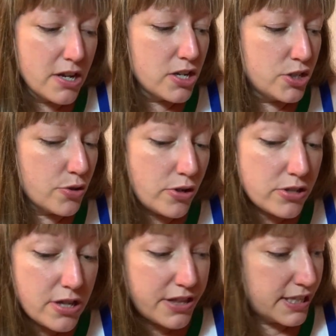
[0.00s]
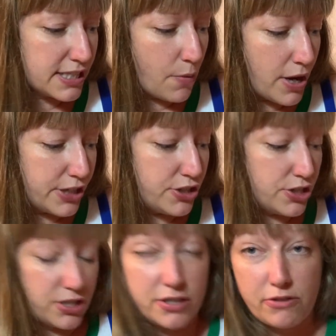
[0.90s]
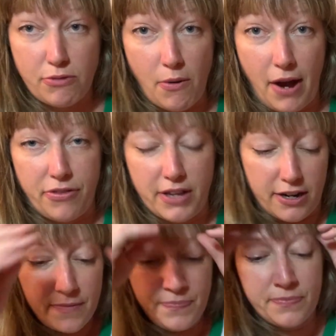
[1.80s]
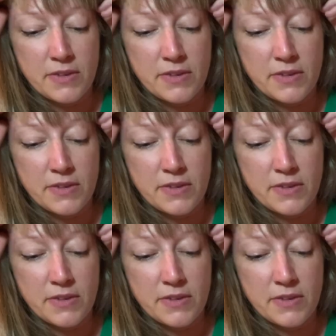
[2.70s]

So those are the things I wanted to just throw out there.